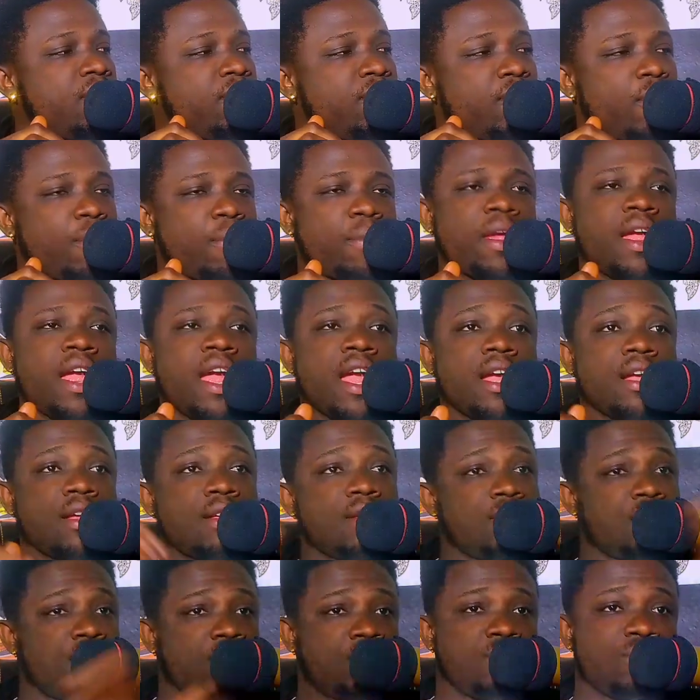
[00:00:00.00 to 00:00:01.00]
from here
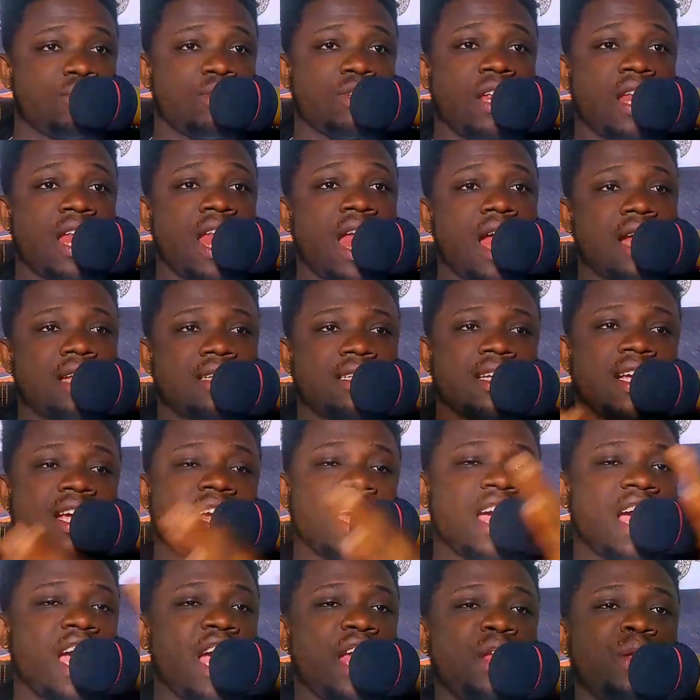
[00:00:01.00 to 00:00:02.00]
to the last
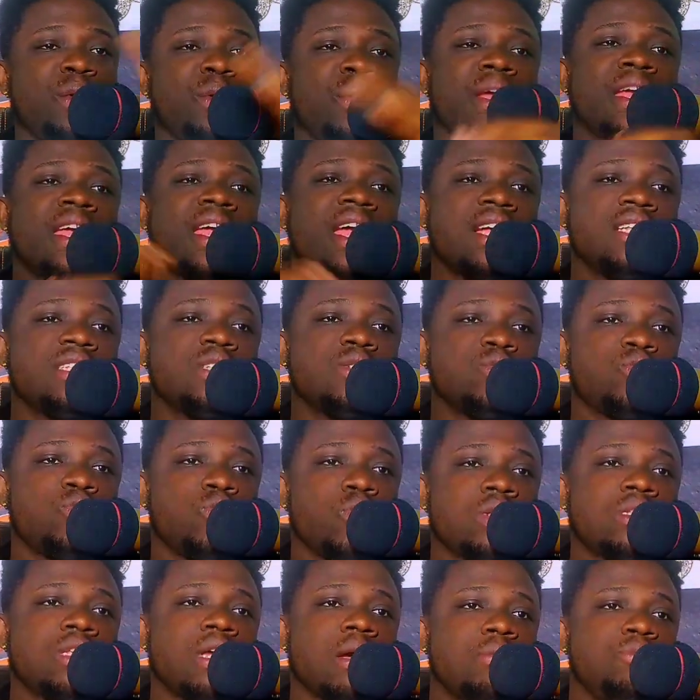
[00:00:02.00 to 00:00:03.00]
and you'll get
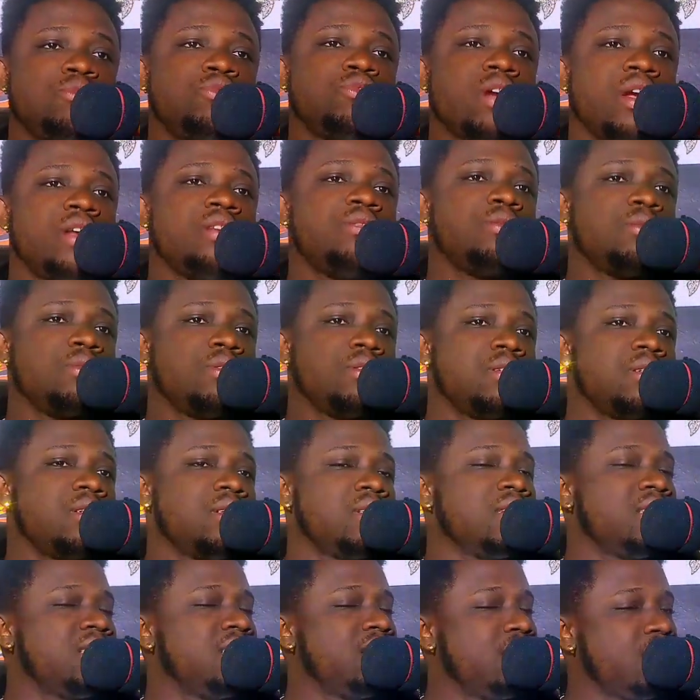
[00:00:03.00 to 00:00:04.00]
what I'm trying to
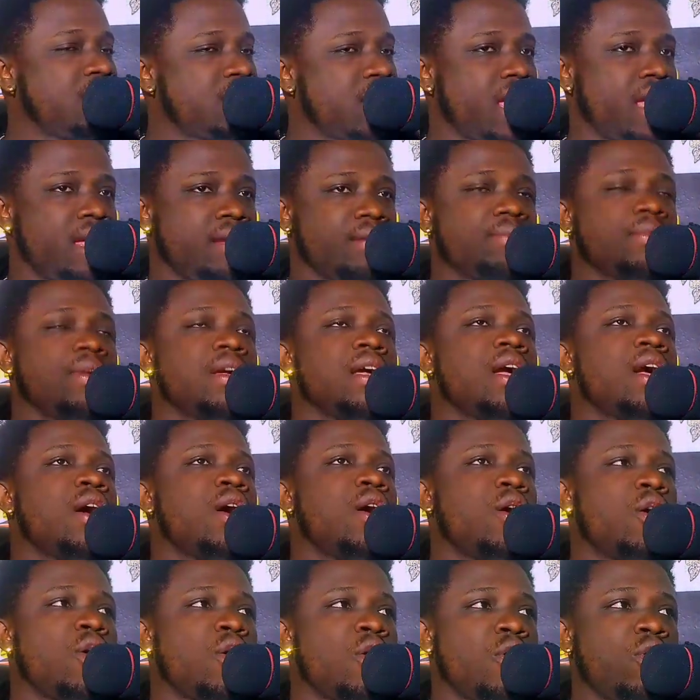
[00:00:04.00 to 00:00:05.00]
say
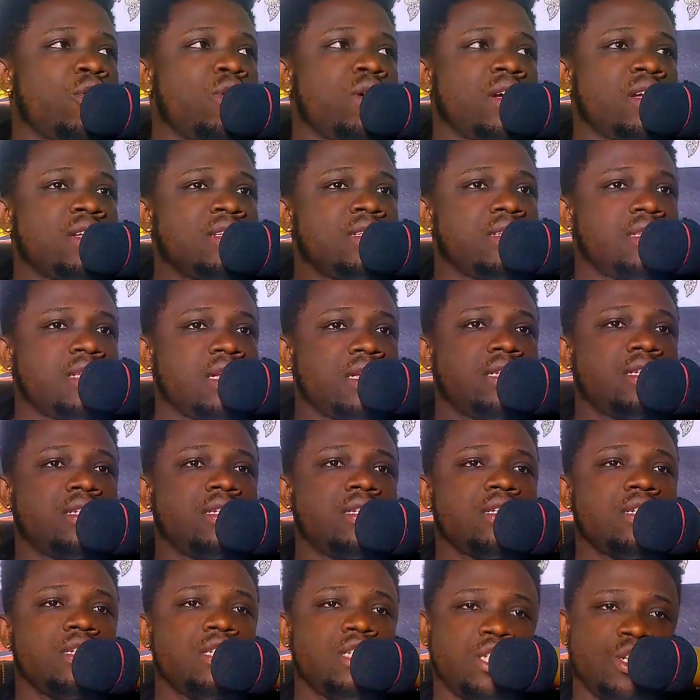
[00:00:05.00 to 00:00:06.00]
or
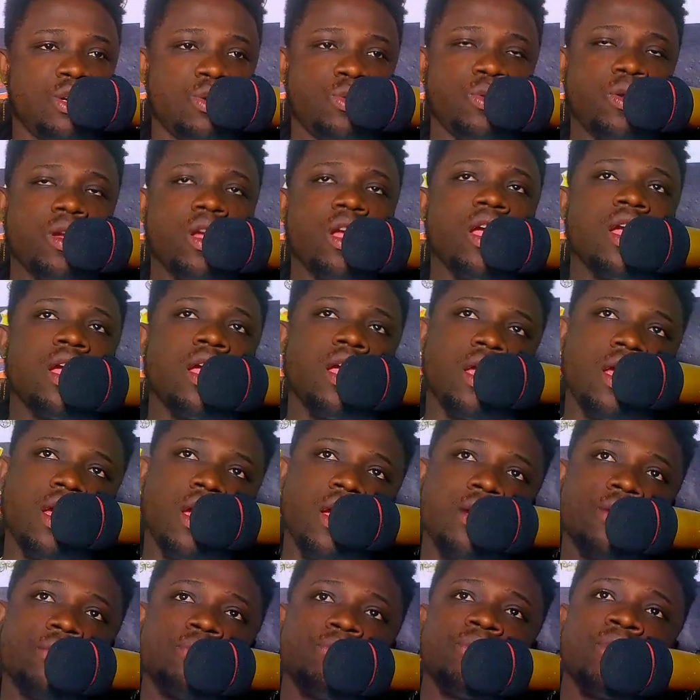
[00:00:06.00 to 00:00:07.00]
teach you.
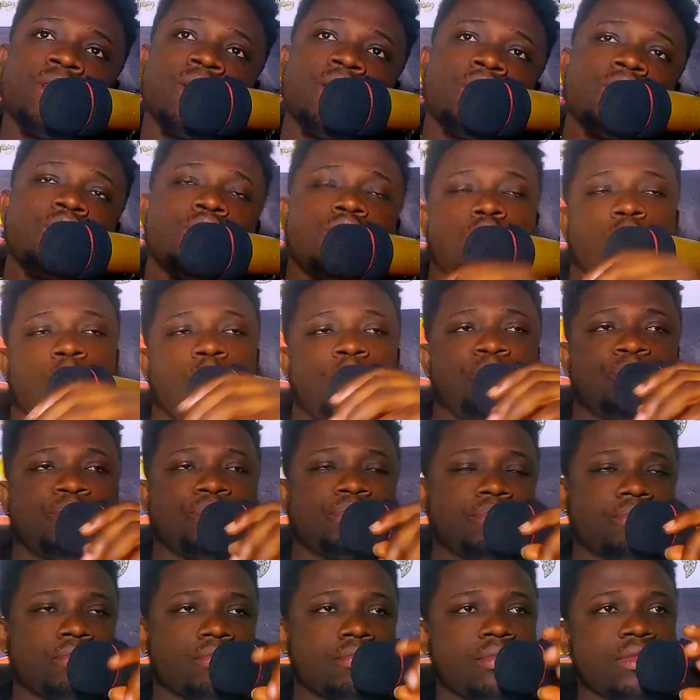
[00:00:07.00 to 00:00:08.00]
Yeah. So
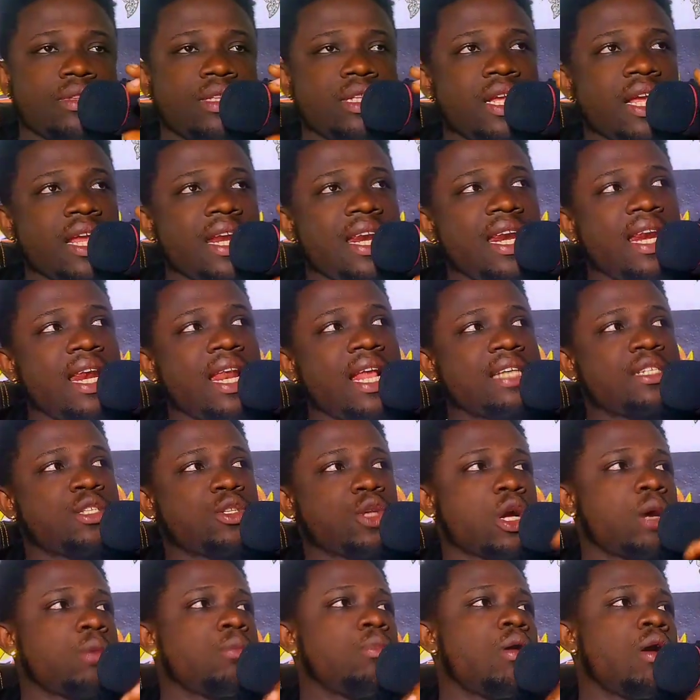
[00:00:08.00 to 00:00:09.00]
let's
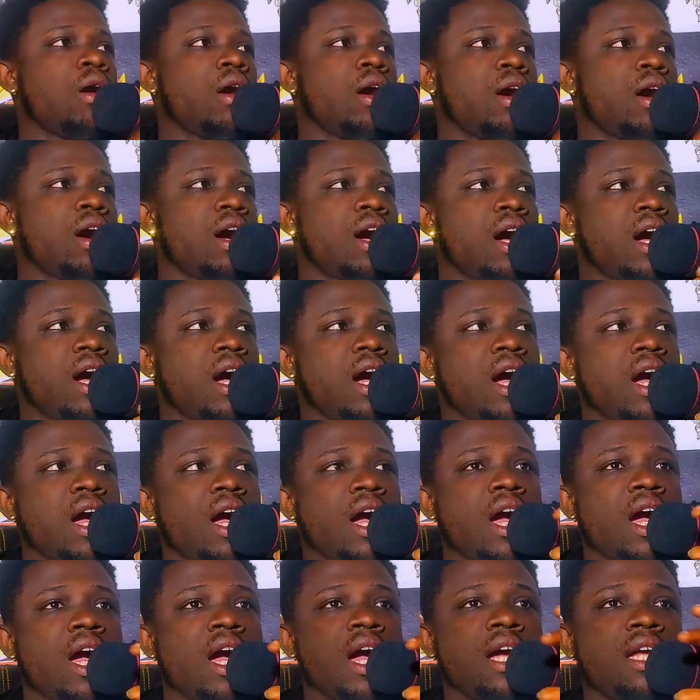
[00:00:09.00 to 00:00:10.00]
talk about
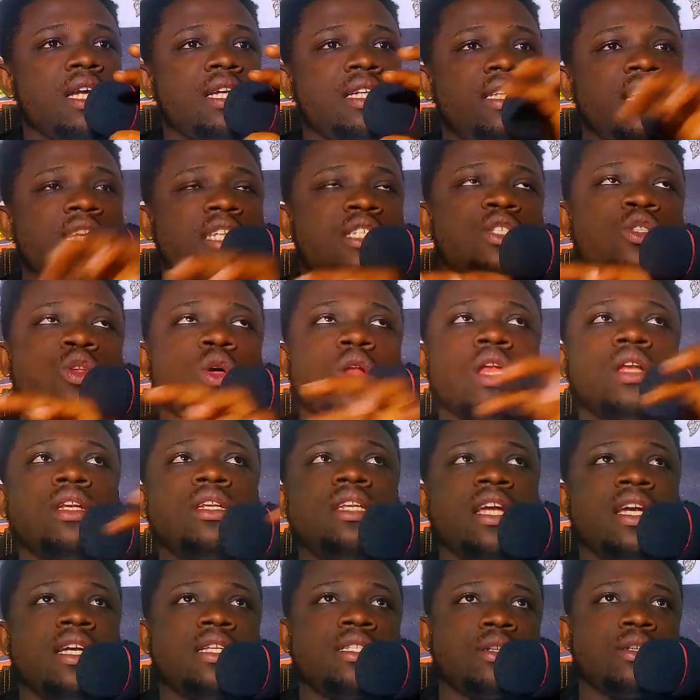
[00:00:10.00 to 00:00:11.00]
this dollar
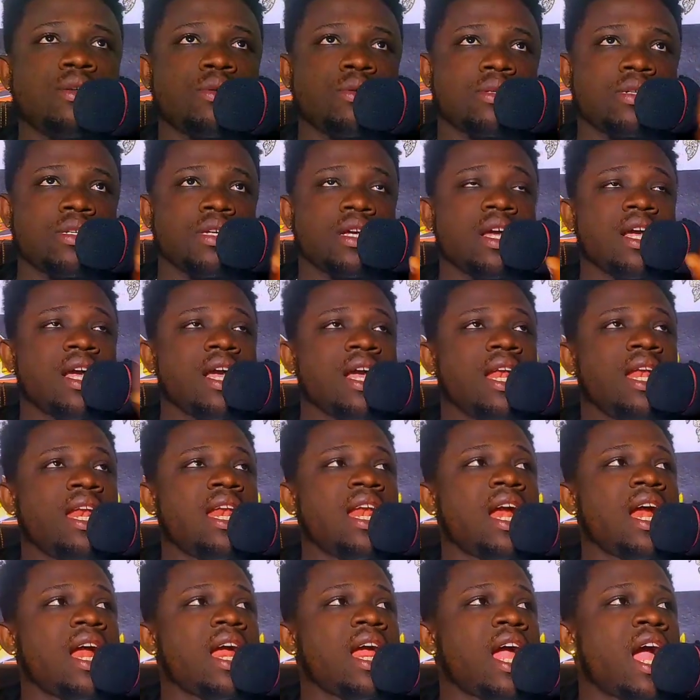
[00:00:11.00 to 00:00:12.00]
details.
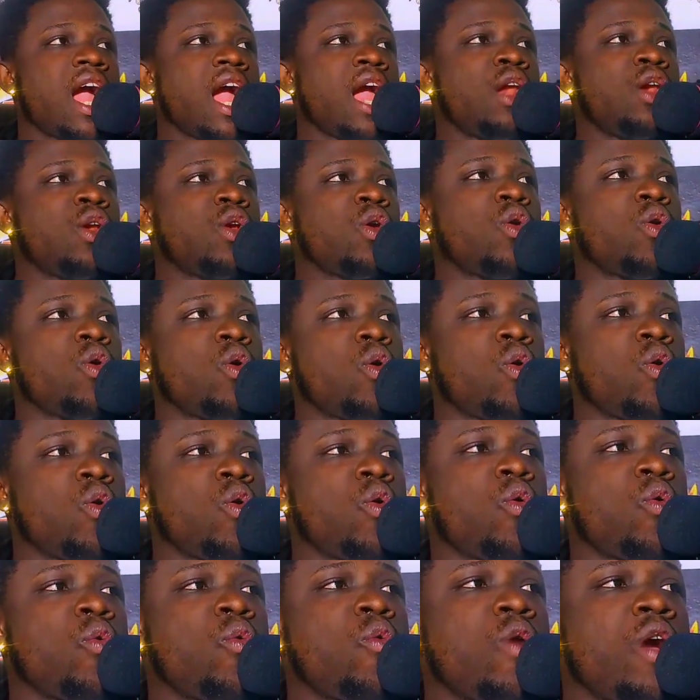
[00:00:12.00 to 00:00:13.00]
Like I
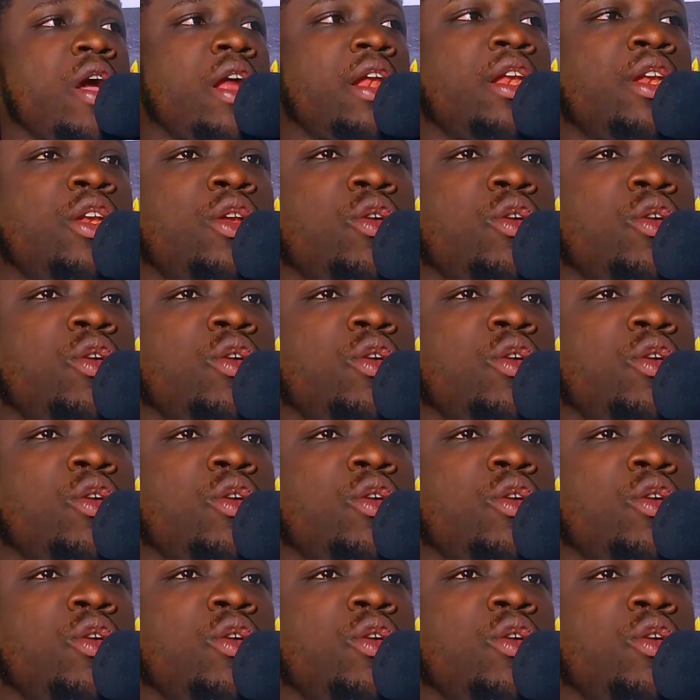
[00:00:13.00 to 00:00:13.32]
know when